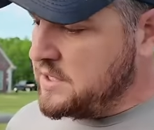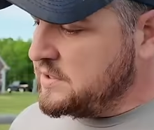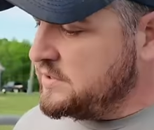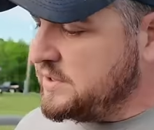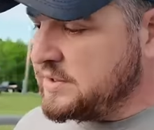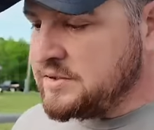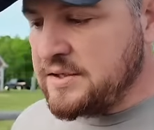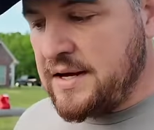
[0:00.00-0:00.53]

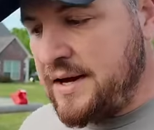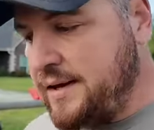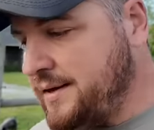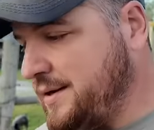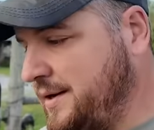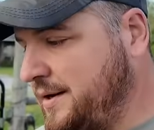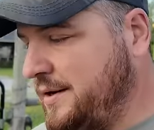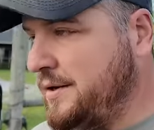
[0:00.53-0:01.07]
just
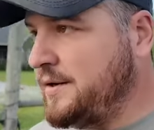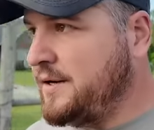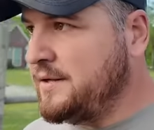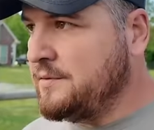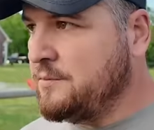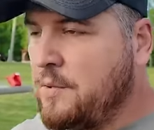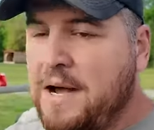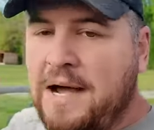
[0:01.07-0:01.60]
like uh,
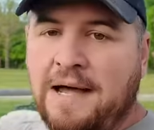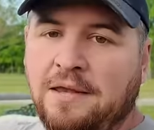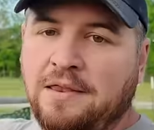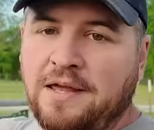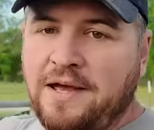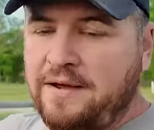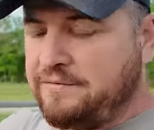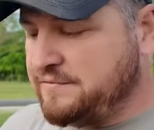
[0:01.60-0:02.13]
in
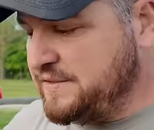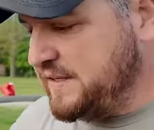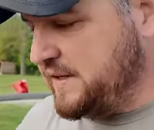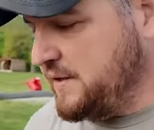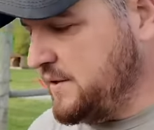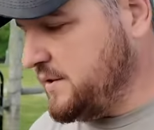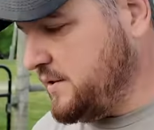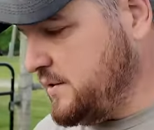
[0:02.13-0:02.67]
wildlife,
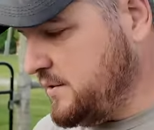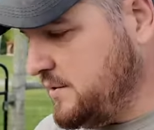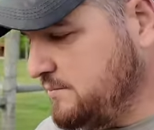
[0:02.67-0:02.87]
deer,